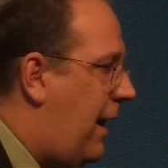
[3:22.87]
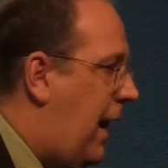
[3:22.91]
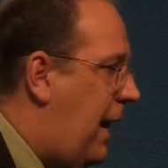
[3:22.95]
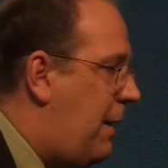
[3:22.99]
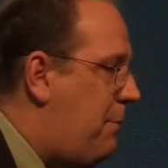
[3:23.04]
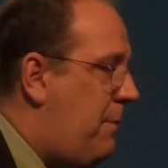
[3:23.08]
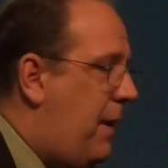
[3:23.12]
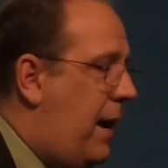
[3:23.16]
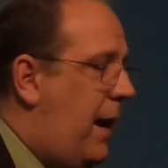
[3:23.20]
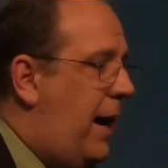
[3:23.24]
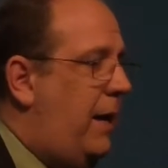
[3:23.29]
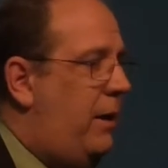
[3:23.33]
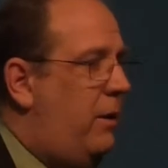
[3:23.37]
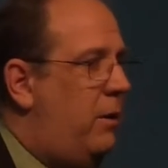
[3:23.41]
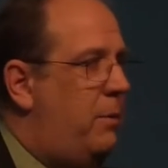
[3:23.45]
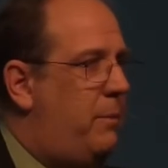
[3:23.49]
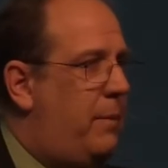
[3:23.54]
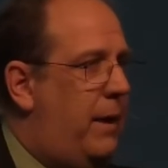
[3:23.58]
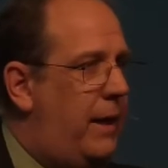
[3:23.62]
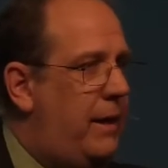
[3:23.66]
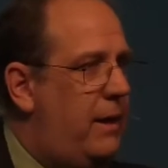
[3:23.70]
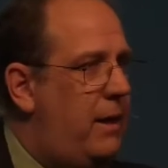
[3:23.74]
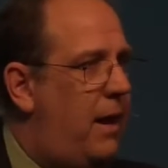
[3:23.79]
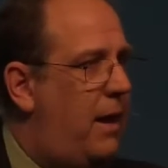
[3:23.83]
I might or
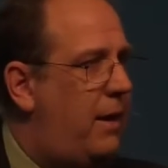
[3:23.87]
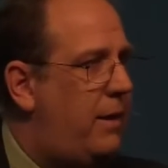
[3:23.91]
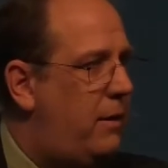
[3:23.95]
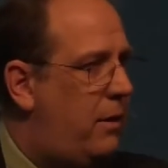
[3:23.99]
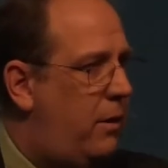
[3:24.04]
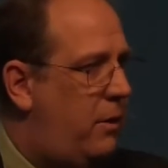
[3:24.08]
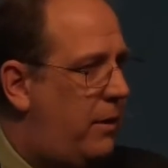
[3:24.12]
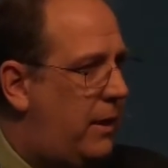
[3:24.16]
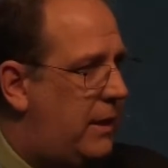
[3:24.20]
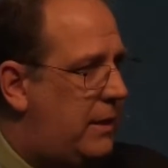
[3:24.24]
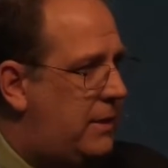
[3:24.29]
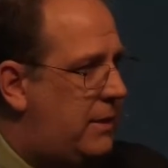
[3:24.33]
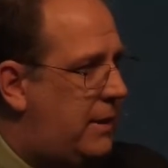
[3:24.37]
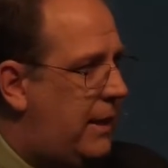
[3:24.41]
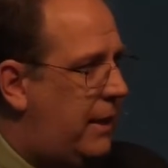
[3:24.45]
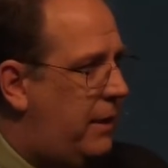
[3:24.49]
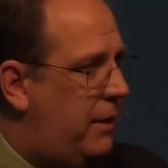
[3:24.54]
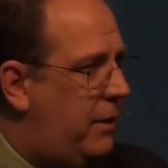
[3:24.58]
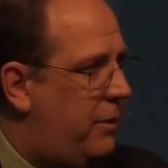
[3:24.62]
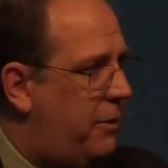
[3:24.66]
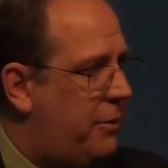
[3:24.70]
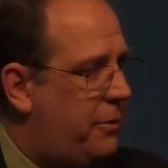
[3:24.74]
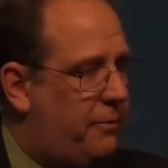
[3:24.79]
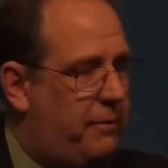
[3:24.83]
might not notice
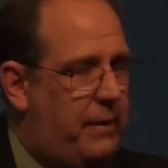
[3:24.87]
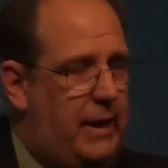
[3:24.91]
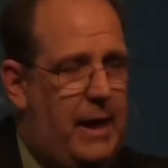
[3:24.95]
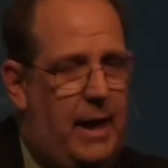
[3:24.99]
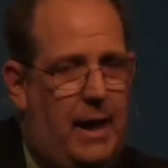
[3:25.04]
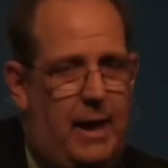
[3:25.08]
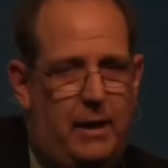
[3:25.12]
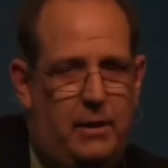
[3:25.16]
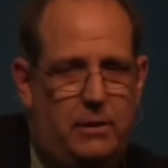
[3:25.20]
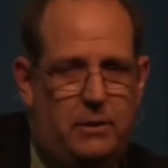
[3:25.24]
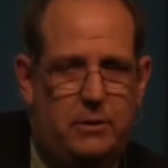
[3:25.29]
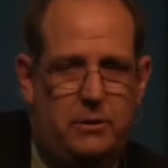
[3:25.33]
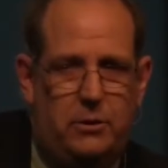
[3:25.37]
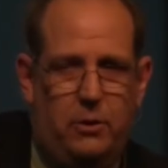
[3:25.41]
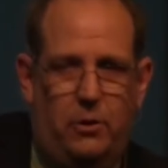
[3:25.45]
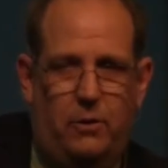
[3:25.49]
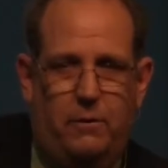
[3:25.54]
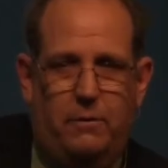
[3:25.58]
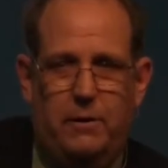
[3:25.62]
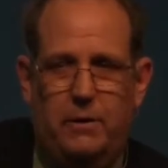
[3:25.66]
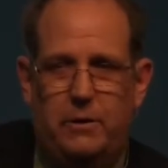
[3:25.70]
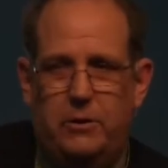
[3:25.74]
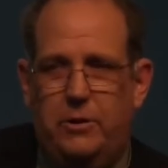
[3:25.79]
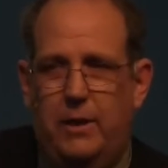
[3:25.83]
that you're three aisles
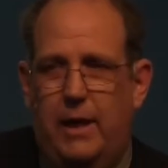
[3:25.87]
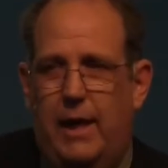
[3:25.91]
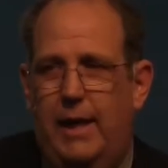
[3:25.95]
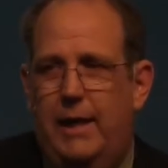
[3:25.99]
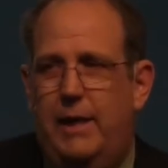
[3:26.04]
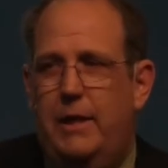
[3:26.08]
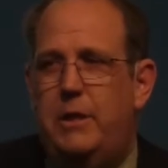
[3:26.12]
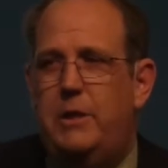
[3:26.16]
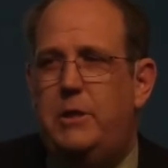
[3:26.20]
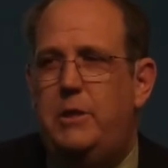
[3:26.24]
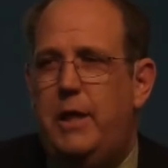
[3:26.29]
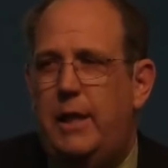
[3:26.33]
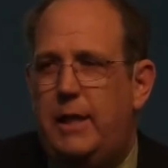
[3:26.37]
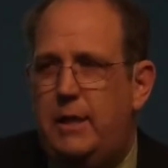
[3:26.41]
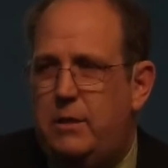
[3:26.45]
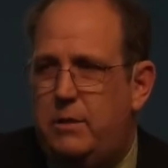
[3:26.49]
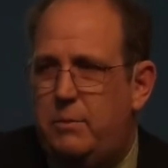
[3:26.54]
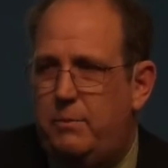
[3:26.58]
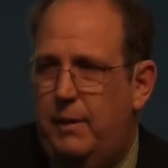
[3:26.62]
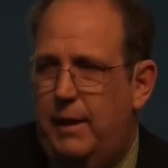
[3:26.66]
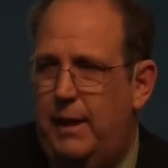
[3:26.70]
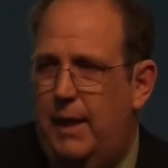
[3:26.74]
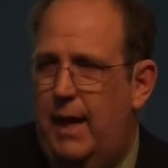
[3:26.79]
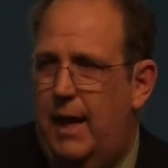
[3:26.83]
over trying to
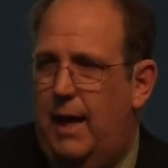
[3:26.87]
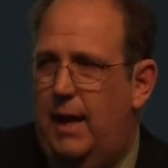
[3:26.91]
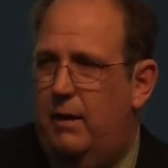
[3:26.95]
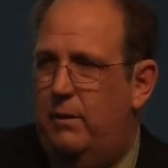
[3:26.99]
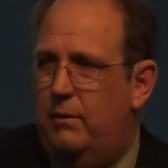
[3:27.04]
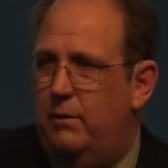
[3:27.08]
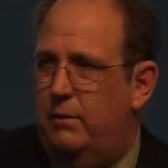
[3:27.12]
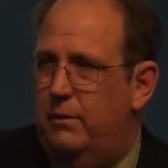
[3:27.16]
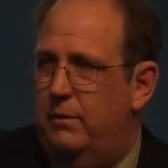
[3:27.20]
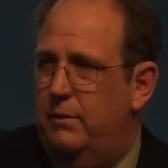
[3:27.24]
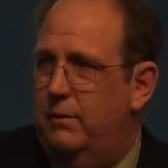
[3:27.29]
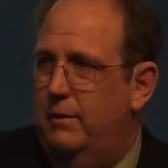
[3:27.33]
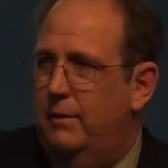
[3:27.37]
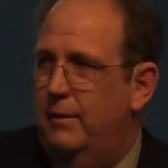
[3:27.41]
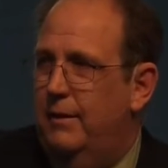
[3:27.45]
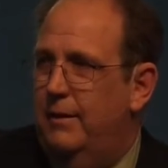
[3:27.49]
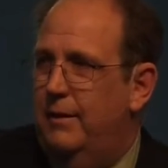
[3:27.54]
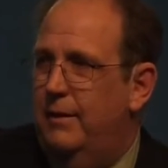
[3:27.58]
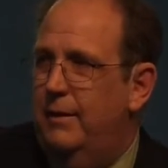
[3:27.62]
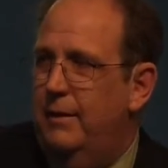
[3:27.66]
chase me down.